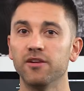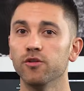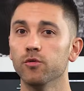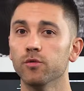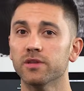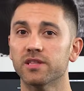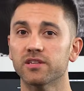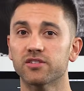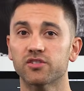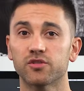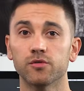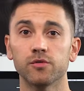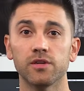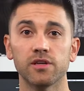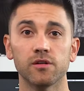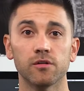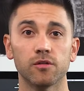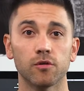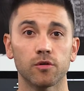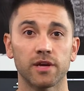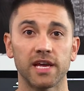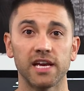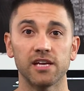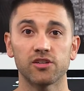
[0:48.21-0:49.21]
knew what the
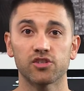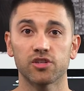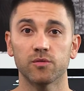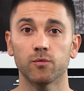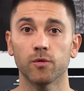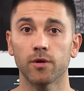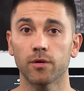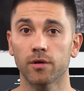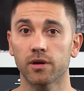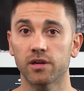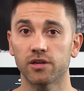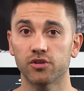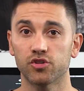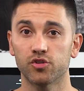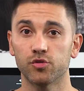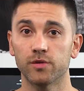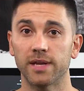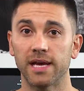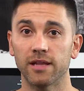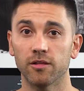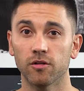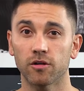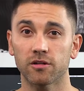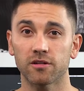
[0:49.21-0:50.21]
studio location we were gonna
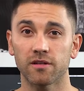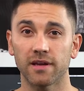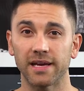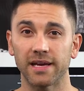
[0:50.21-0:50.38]
shoot at looked